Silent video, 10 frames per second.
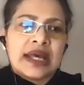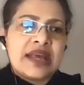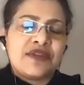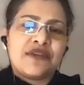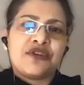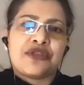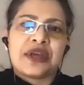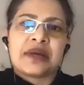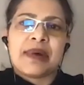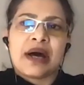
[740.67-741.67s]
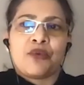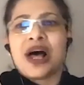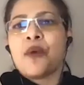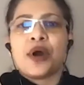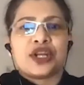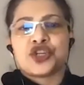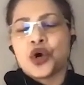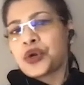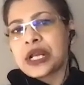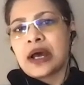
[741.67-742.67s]
Even if you think about, well, I want to
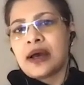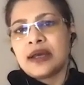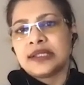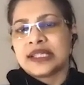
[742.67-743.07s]
tokenize